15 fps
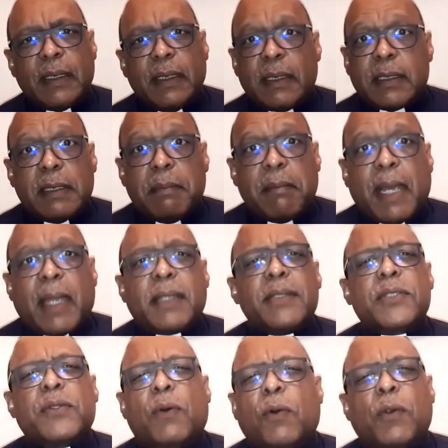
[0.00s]
It
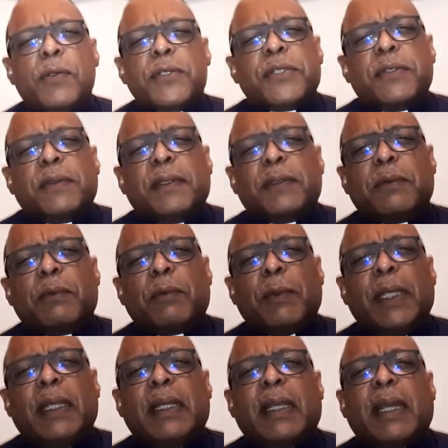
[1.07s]
demands also that
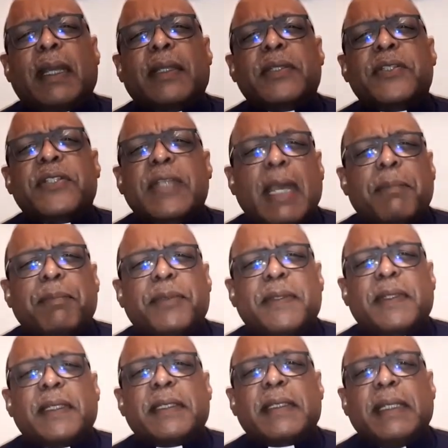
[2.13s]
we
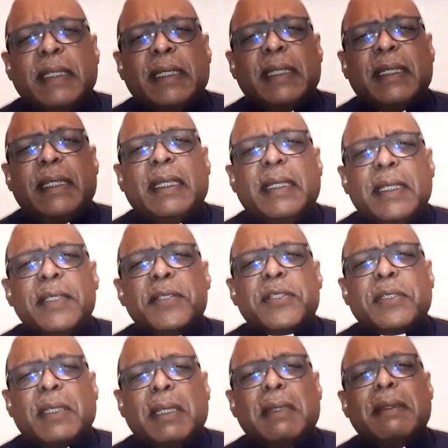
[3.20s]
accept that he
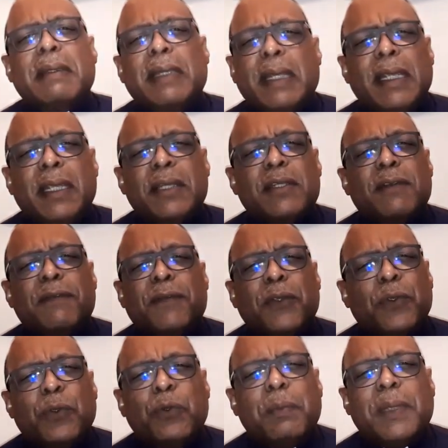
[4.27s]
is in need of
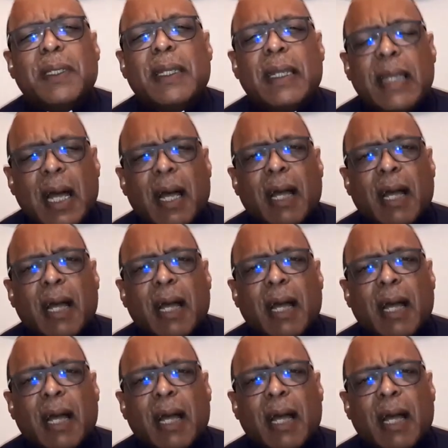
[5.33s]
human